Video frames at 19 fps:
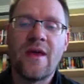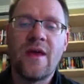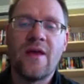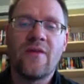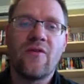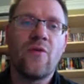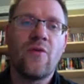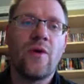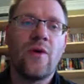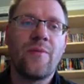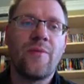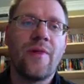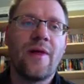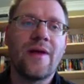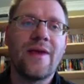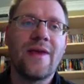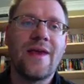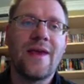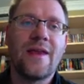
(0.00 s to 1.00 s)
So you want to
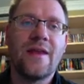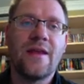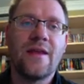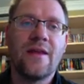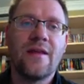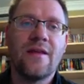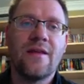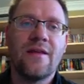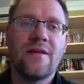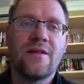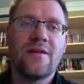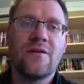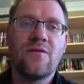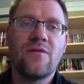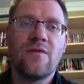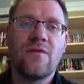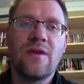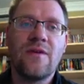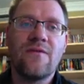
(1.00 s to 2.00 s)
plug in
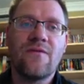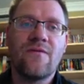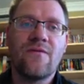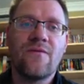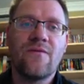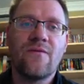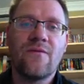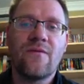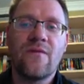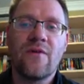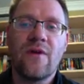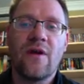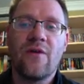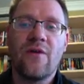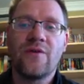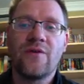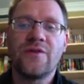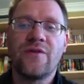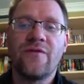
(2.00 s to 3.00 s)
to the
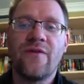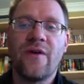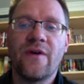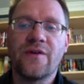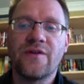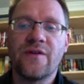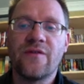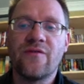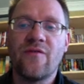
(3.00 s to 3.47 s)
original function.